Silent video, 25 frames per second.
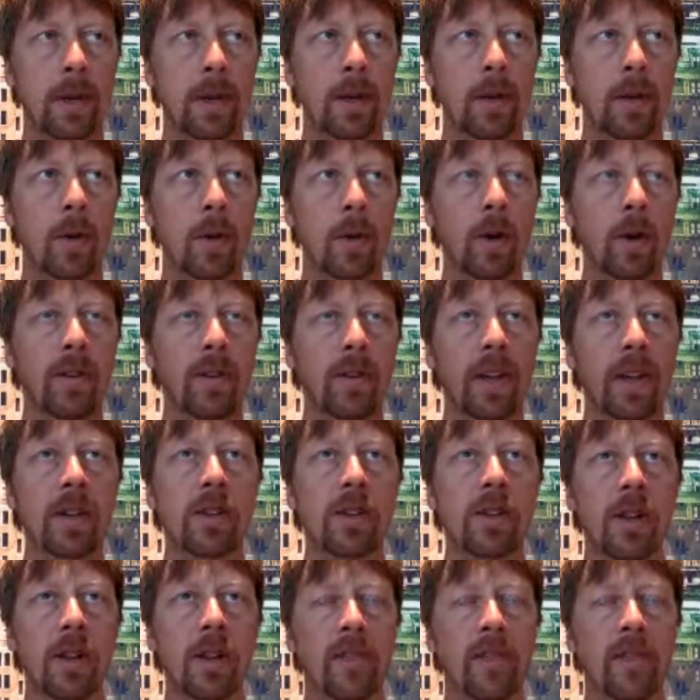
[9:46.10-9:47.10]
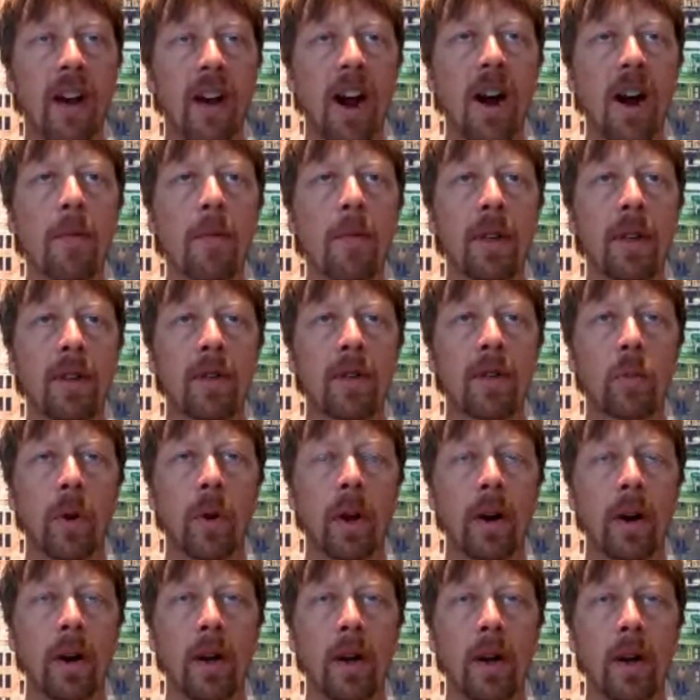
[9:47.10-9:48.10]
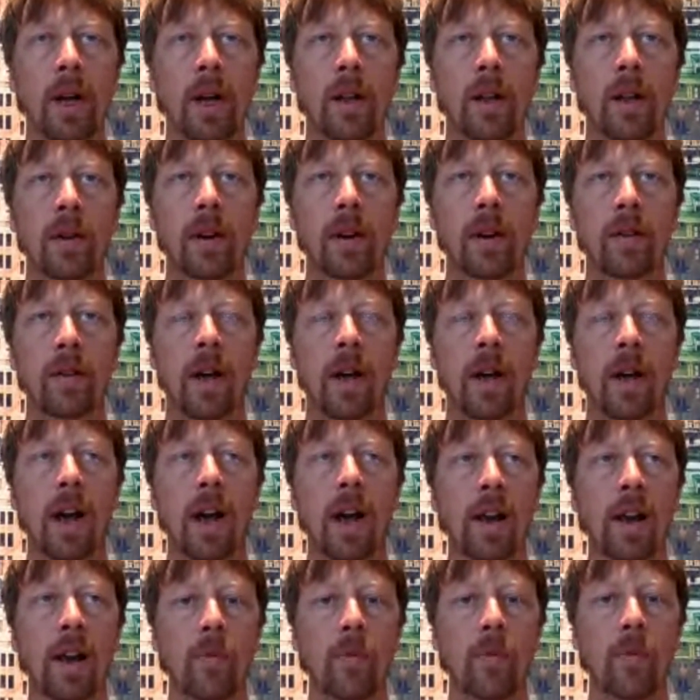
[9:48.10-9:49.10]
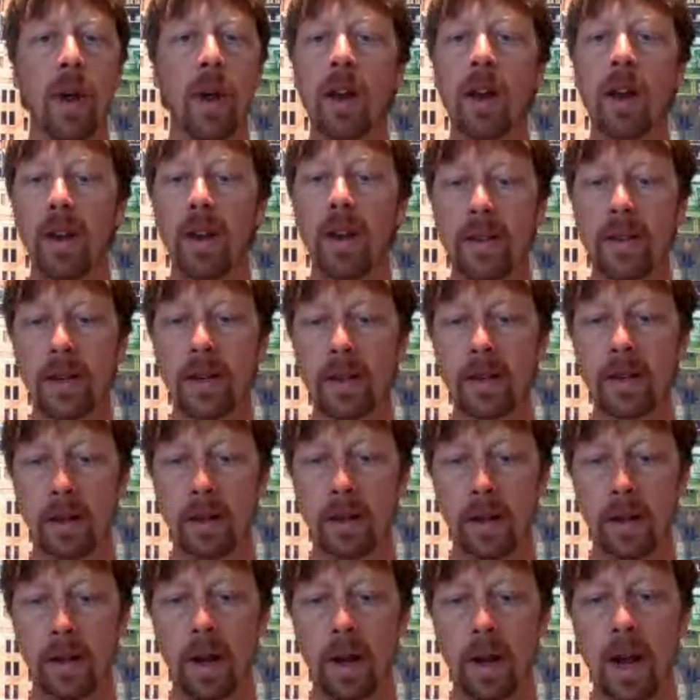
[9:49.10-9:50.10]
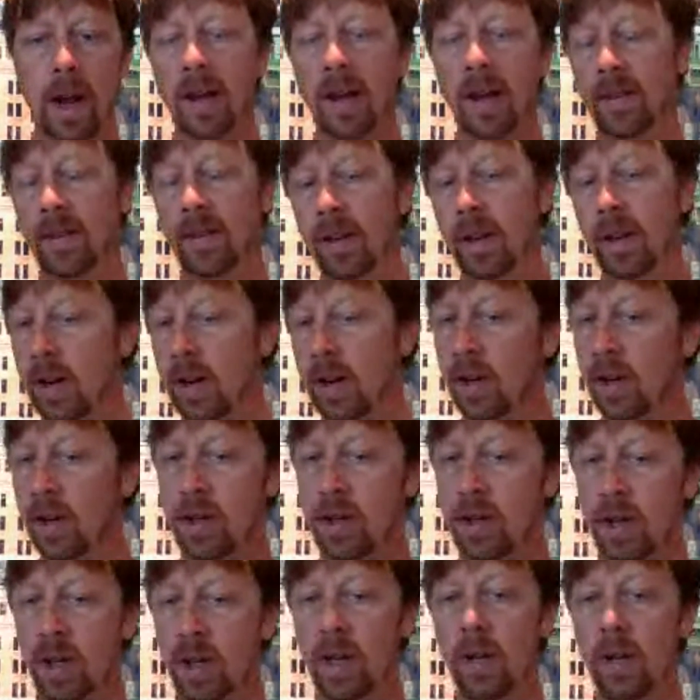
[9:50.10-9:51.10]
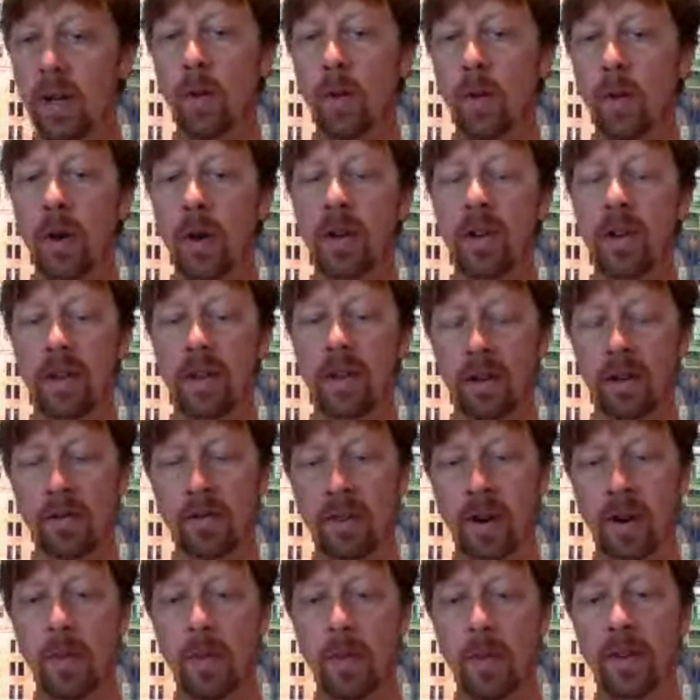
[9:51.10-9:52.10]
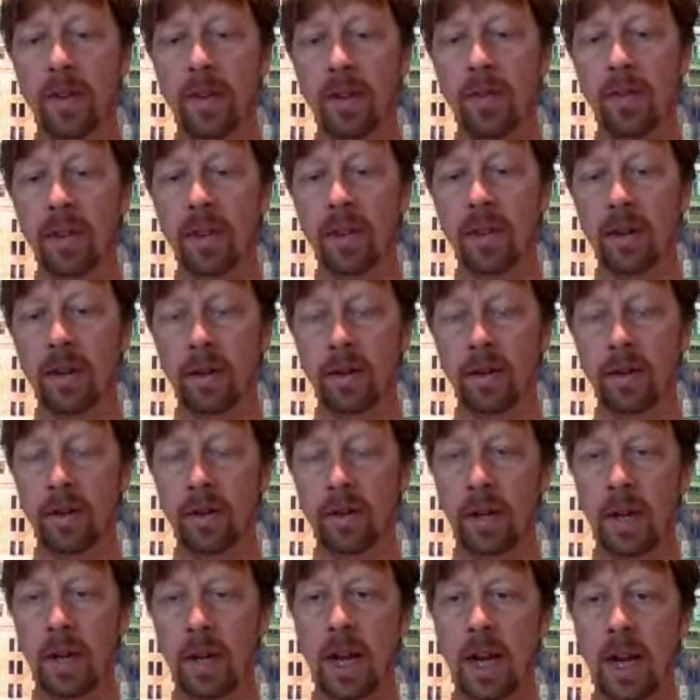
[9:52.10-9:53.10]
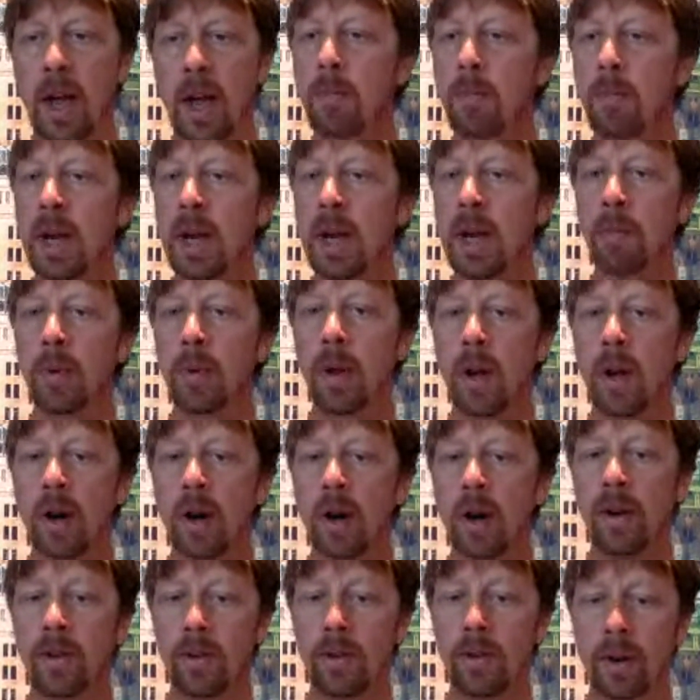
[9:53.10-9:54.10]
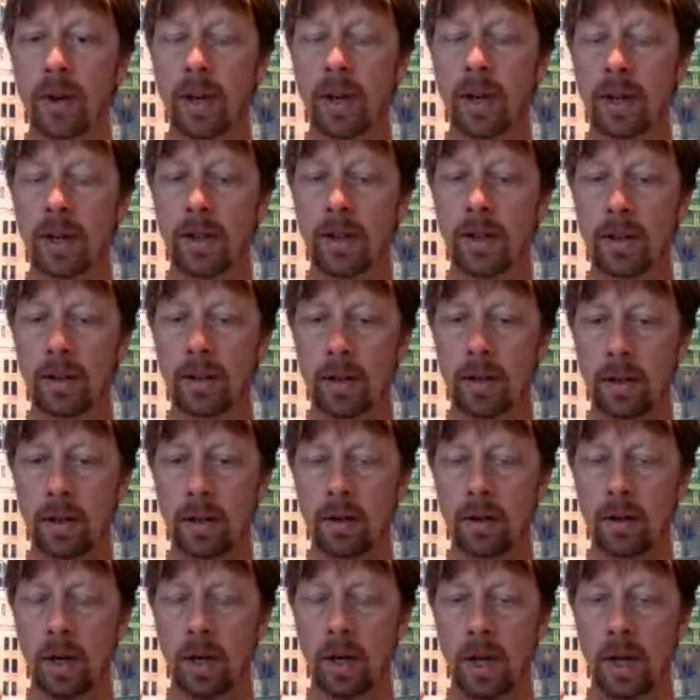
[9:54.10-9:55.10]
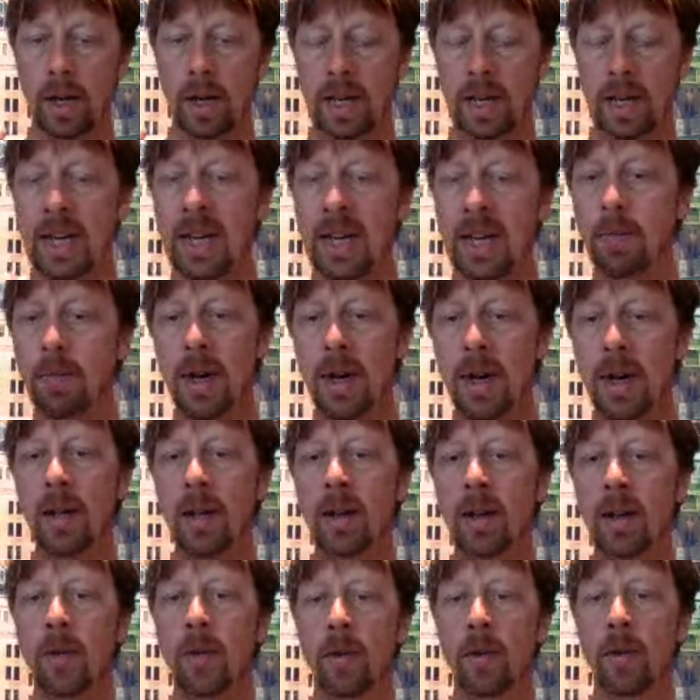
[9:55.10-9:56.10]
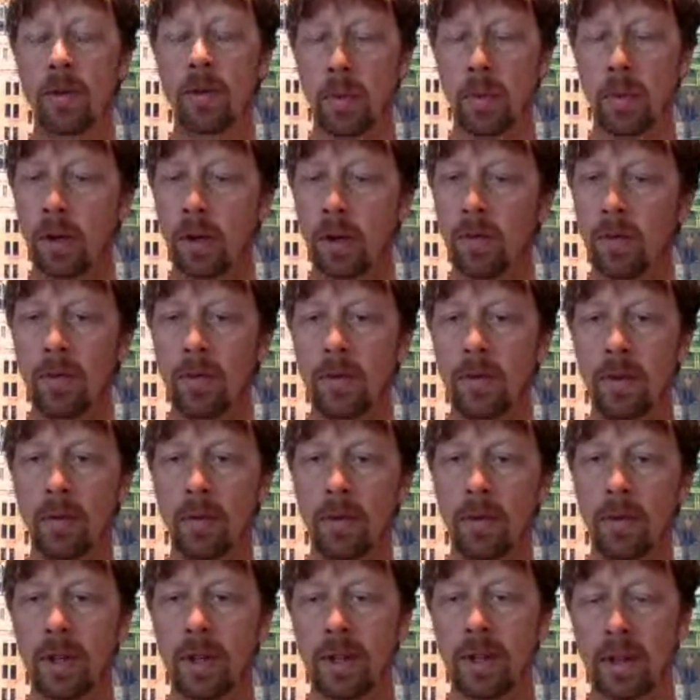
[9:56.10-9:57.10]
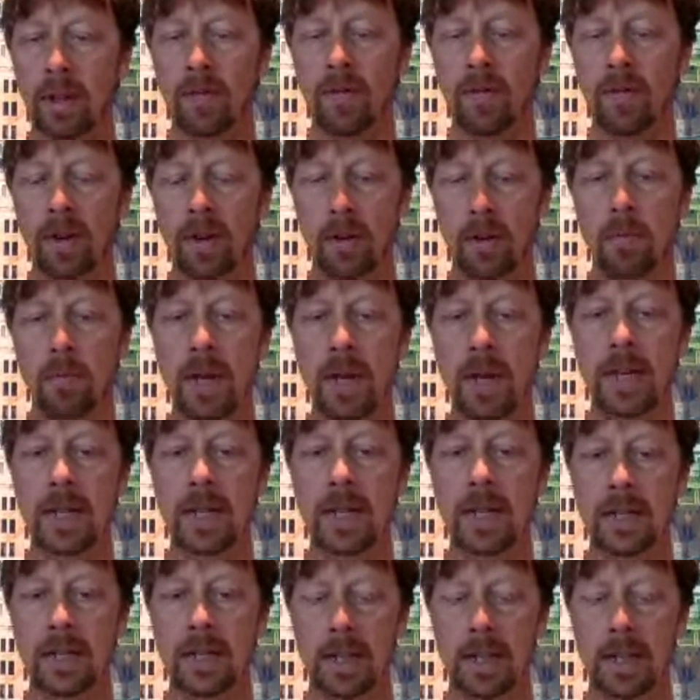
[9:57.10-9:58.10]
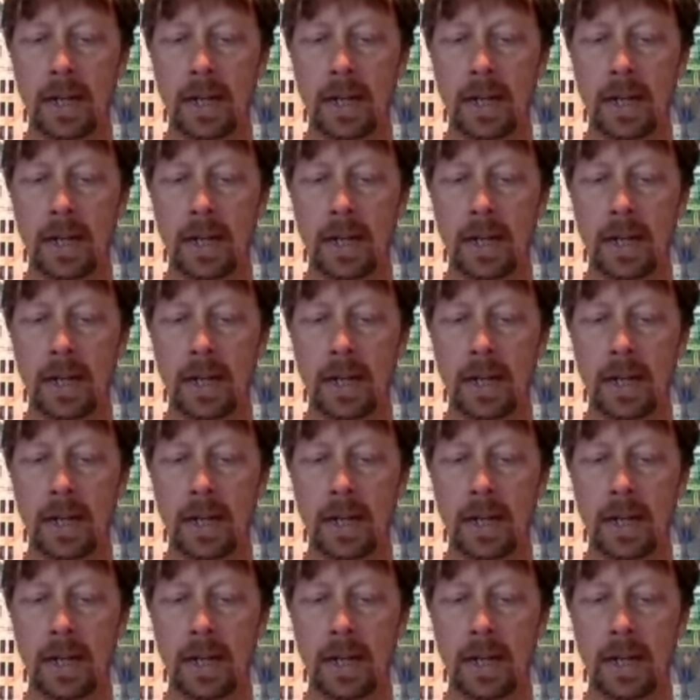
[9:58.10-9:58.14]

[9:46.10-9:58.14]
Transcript: organizational environment where there's highly regulated, as in energy or as in pharmaceuticals, and people are starting to email or use with a different means